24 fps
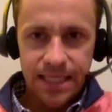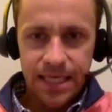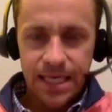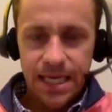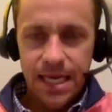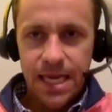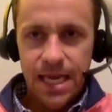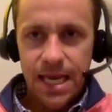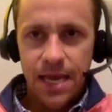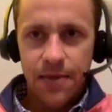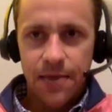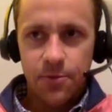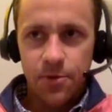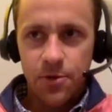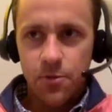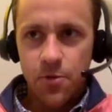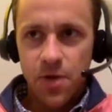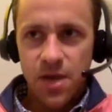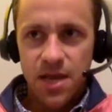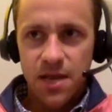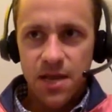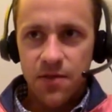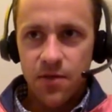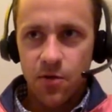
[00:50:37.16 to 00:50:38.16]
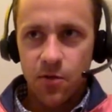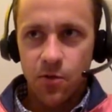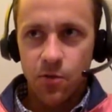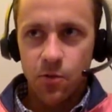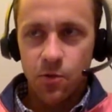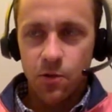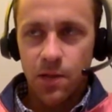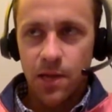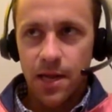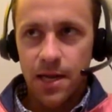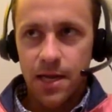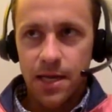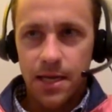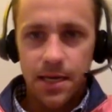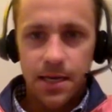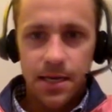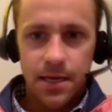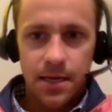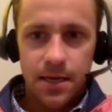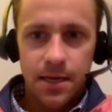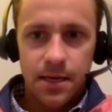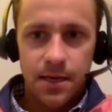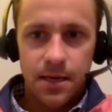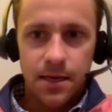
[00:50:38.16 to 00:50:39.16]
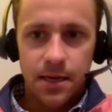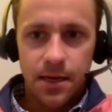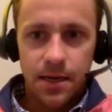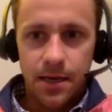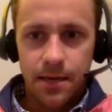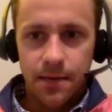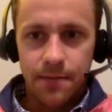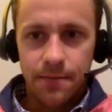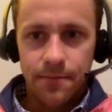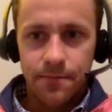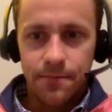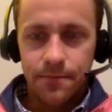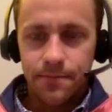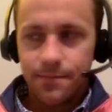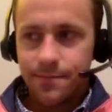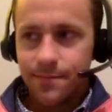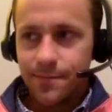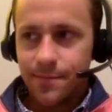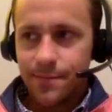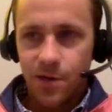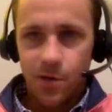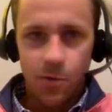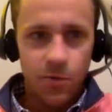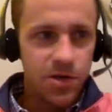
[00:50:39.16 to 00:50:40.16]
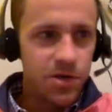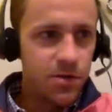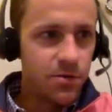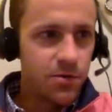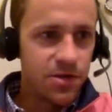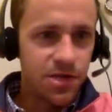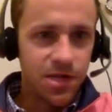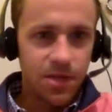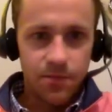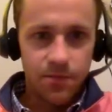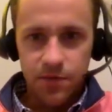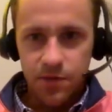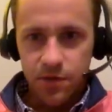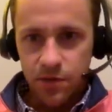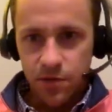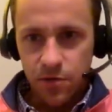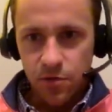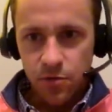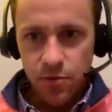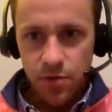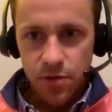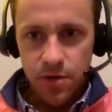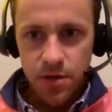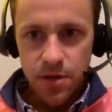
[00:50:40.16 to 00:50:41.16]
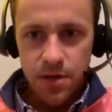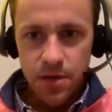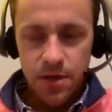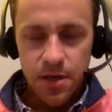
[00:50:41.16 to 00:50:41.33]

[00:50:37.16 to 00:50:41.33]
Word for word: Yeah. And we went in there and we're like, um, are we doing something stupid?